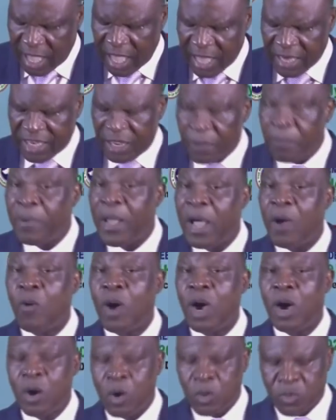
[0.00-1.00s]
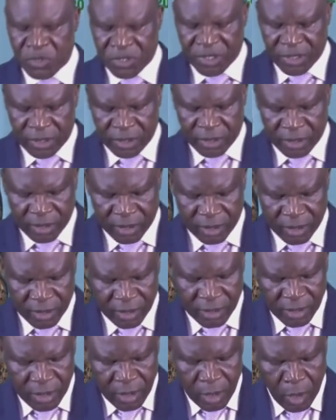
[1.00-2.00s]
and the power of sin.
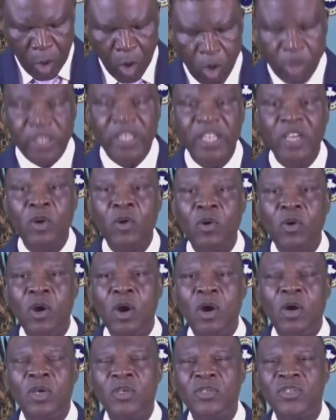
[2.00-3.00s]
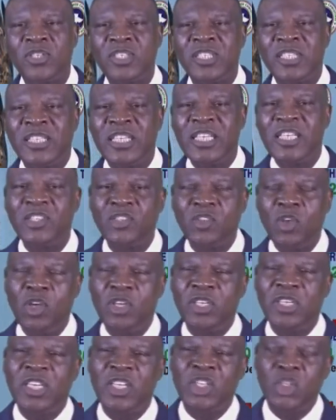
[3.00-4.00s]
On the cross,
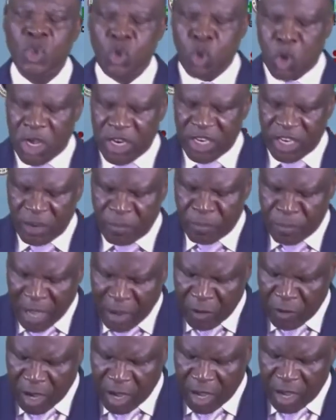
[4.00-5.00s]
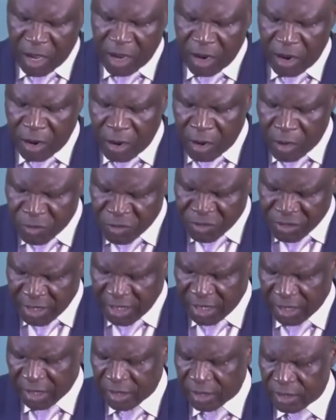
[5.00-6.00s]
Jesus destroyed the power of
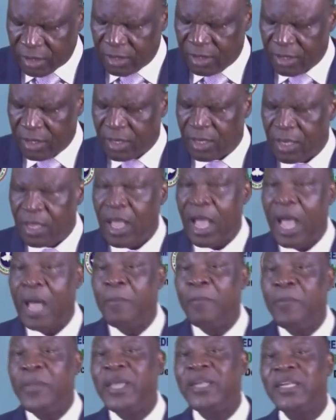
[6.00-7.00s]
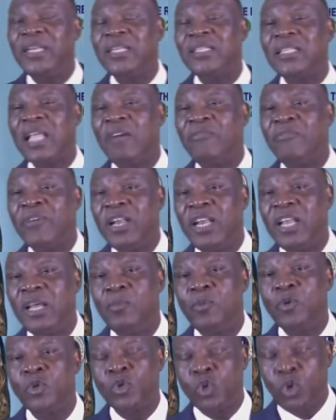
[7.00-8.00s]
sin and made it
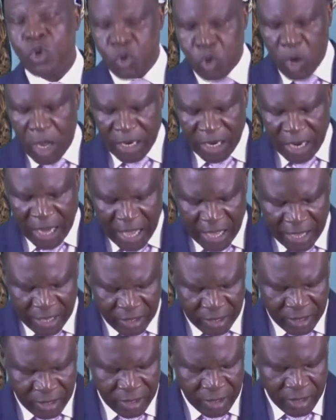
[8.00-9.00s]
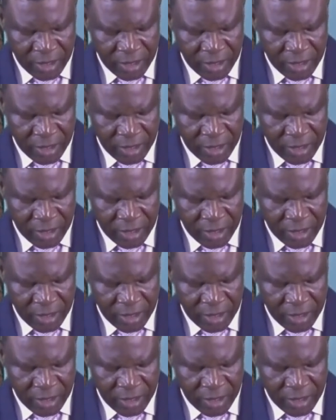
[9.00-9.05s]
available to you and I.